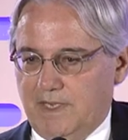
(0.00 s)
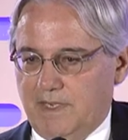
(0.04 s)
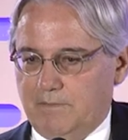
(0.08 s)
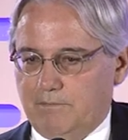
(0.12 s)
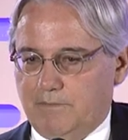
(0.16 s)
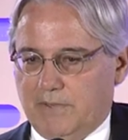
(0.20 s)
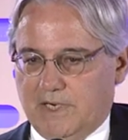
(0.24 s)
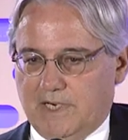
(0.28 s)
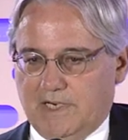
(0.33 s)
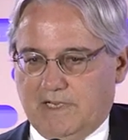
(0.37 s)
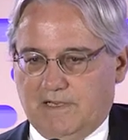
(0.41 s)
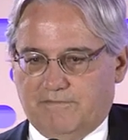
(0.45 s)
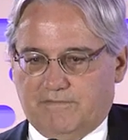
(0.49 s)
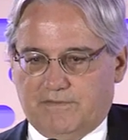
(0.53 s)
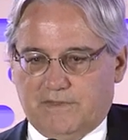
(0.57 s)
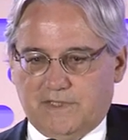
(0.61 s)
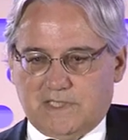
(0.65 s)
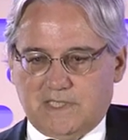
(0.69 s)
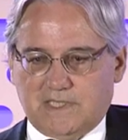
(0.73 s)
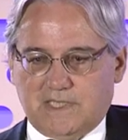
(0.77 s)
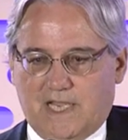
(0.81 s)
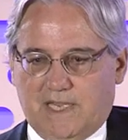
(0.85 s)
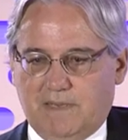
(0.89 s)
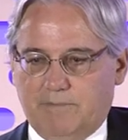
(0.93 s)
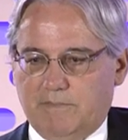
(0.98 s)
but if the
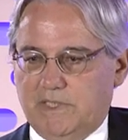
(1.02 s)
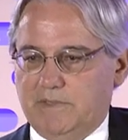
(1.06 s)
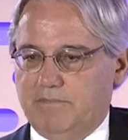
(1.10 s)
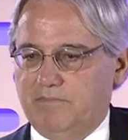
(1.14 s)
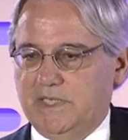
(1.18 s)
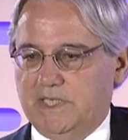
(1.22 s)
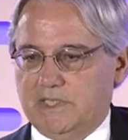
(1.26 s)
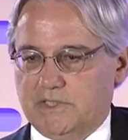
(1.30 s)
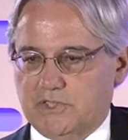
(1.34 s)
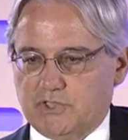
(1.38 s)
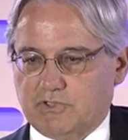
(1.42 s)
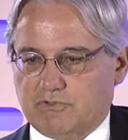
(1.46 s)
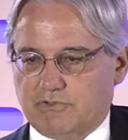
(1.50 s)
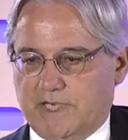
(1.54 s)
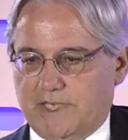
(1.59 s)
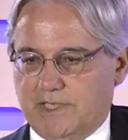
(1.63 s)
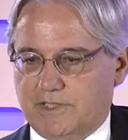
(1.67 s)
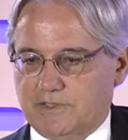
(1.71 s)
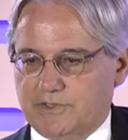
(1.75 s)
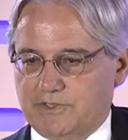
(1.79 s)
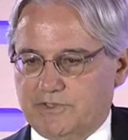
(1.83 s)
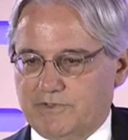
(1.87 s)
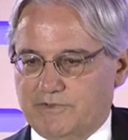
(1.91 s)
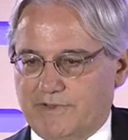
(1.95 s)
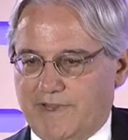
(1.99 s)
same
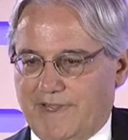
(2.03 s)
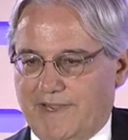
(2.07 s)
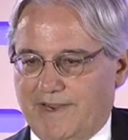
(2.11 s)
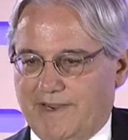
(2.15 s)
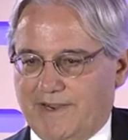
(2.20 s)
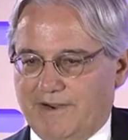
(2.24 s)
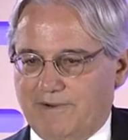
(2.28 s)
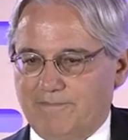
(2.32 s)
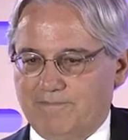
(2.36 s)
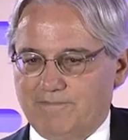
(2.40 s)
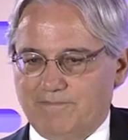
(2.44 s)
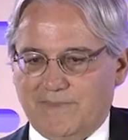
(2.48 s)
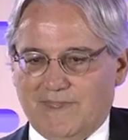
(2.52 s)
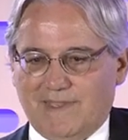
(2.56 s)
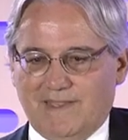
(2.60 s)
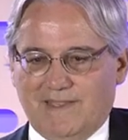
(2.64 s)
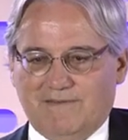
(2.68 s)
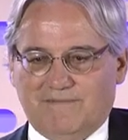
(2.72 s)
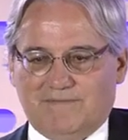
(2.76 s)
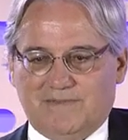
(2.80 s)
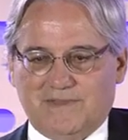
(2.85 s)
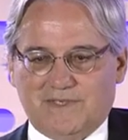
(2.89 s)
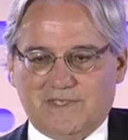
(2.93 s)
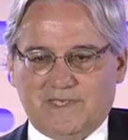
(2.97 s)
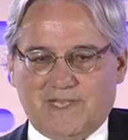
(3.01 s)
administrators are there,
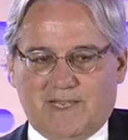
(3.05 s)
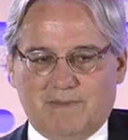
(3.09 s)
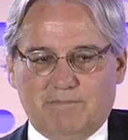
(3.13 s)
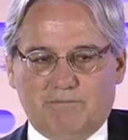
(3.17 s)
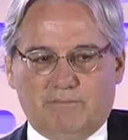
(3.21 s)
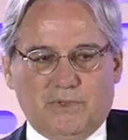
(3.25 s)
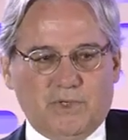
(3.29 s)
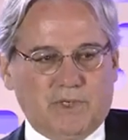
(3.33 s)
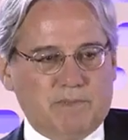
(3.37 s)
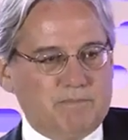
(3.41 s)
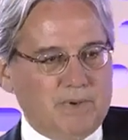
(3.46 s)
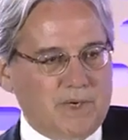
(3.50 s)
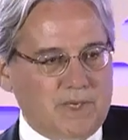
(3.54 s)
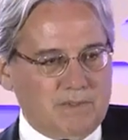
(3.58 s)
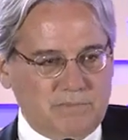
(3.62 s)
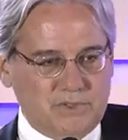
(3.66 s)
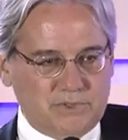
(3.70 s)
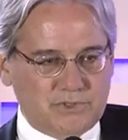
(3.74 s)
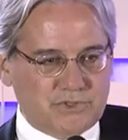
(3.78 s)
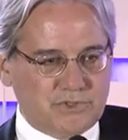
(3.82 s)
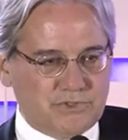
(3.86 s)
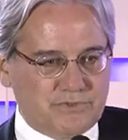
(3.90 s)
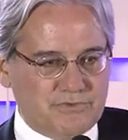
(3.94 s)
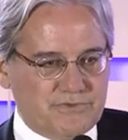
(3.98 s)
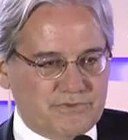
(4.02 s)
if the same book
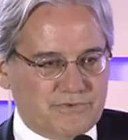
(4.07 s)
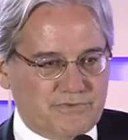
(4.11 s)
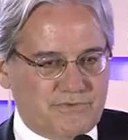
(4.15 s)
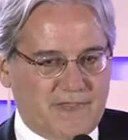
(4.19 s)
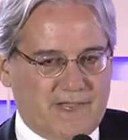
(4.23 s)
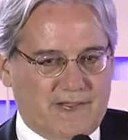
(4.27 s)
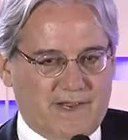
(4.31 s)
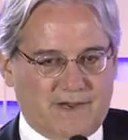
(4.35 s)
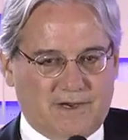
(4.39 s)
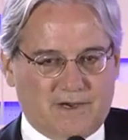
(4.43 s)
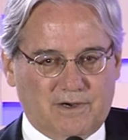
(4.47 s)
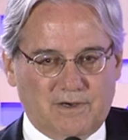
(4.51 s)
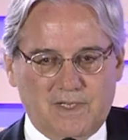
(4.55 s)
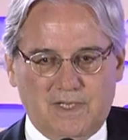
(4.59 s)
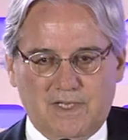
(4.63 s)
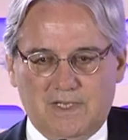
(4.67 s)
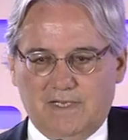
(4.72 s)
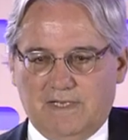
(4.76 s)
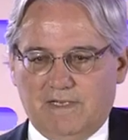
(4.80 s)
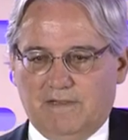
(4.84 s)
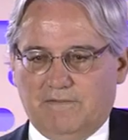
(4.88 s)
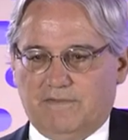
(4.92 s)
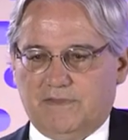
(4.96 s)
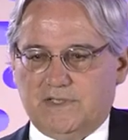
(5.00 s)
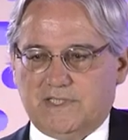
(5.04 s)
publishers are there,
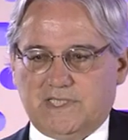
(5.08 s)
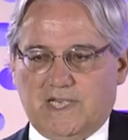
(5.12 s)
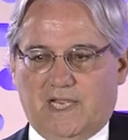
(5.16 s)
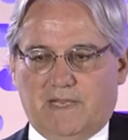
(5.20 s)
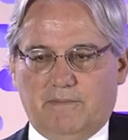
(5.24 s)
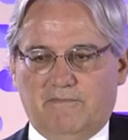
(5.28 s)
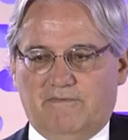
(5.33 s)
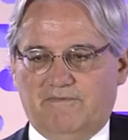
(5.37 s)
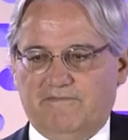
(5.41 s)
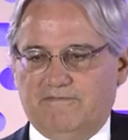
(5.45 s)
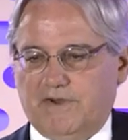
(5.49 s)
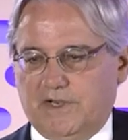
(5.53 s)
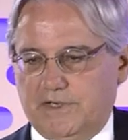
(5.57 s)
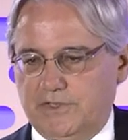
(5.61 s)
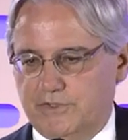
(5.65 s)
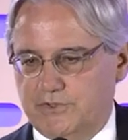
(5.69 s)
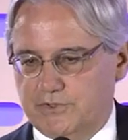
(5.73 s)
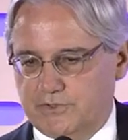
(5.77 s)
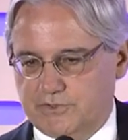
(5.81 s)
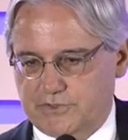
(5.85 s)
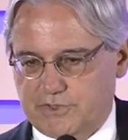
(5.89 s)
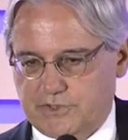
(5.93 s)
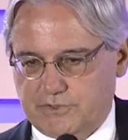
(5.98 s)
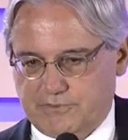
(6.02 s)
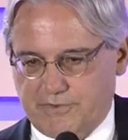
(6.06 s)
if the same
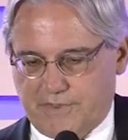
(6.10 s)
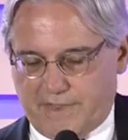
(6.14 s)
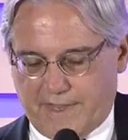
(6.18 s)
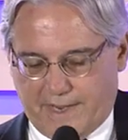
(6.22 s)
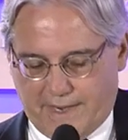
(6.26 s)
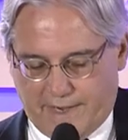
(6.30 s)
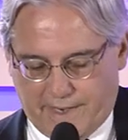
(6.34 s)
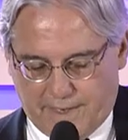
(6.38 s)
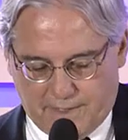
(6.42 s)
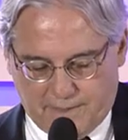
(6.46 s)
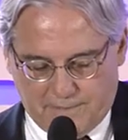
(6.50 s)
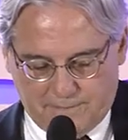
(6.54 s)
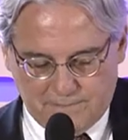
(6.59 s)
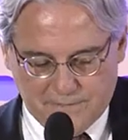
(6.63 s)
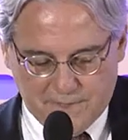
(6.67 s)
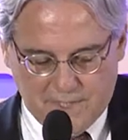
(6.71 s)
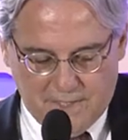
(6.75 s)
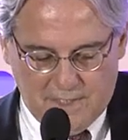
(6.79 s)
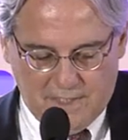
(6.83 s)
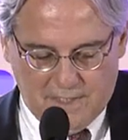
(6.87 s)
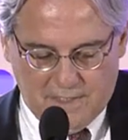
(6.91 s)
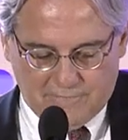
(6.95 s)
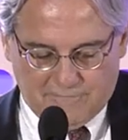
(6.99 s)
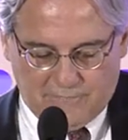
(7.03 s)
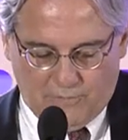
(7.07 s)
funders are there,
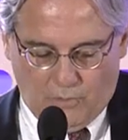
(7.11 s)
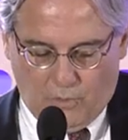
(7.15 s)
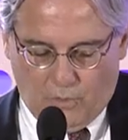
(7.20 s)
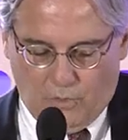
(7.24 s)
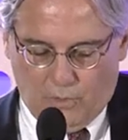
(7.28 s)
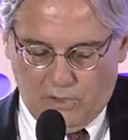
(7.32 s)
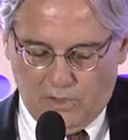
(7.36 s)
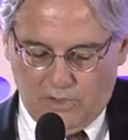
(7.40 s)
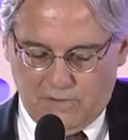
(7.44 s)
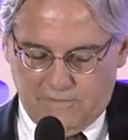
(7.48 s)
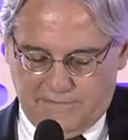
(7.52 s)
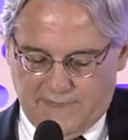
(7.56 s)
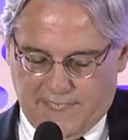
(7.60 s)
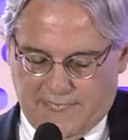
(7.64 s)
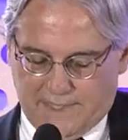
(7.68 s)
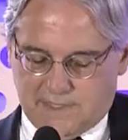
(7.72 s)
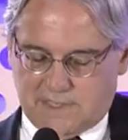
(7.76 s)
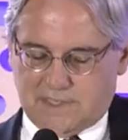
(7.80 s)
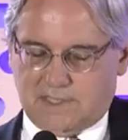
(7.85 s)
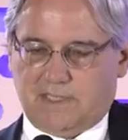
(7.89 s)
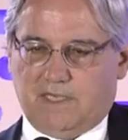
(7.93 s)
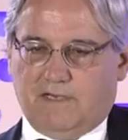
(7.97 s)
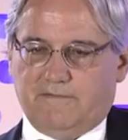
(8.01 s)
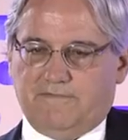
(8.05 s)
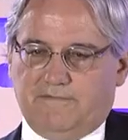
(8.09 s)
if all of that
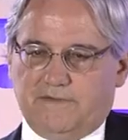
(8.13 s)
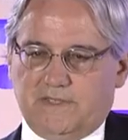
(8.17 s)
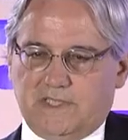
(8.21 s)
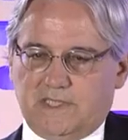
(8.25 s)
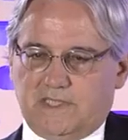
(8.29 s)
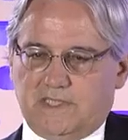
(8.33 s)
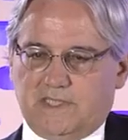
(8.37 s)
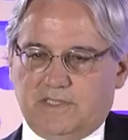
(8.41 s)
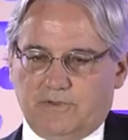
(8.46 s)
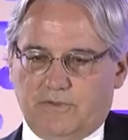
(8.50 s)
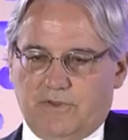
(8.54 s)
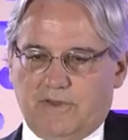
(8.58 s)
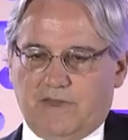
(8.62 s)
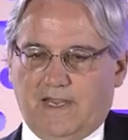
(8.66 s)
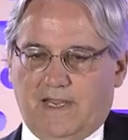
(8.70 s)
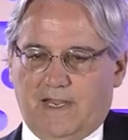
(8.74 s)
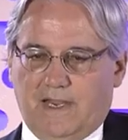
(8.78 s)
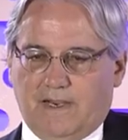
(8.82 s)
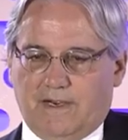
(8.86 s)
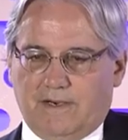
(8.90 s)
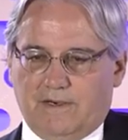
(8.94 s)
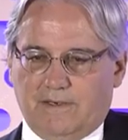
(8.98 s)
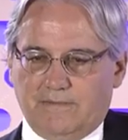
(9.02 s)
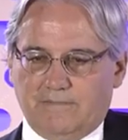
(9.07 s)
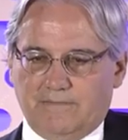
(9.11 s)
stuff is still
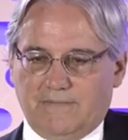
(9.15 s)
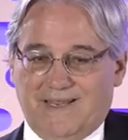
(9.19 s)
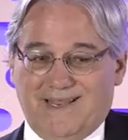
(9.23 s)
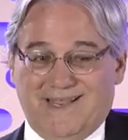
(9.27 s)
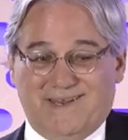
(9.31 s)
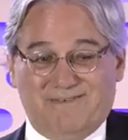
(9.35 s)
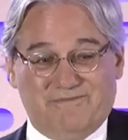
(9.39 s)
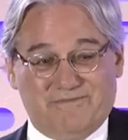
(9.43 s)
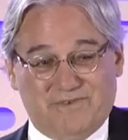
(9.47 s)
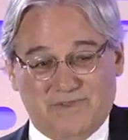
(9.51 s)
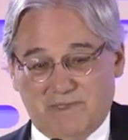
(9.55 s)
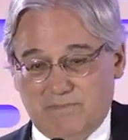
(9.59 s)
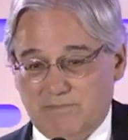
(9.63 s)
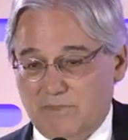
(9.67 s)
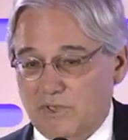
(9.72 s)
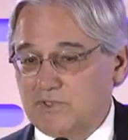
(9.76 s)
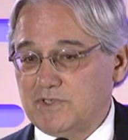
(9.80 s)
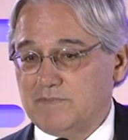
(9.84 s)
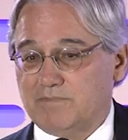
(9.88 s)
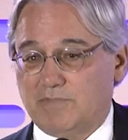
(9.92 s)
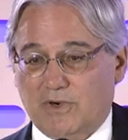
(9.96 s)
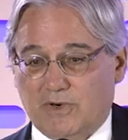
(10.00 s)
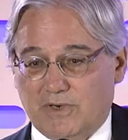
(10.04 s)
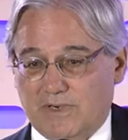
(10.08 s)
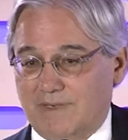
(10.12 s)
there, and for the
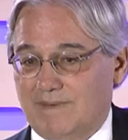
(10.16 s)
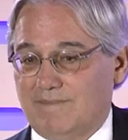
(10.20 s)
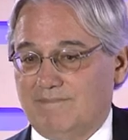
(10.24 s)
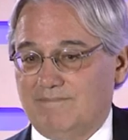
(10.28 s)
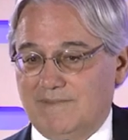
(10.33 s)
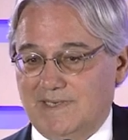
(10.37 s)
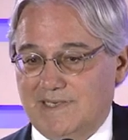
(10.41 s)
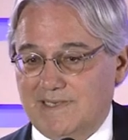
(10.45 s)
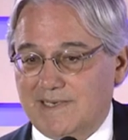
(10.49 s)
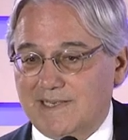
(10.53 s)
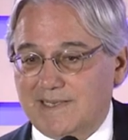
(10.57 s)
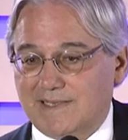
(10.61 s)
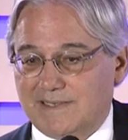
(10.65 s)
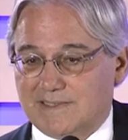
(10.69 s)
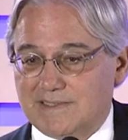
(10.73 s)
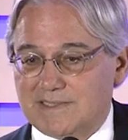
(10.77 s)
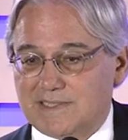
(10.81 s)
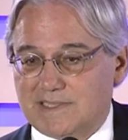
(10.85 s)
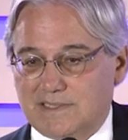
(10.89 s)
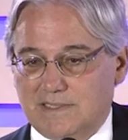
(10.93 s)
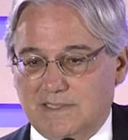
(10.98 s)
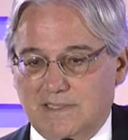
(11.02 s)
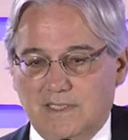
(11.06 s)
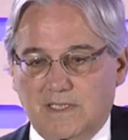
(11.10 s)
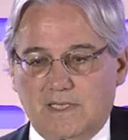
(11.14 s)
most part it is,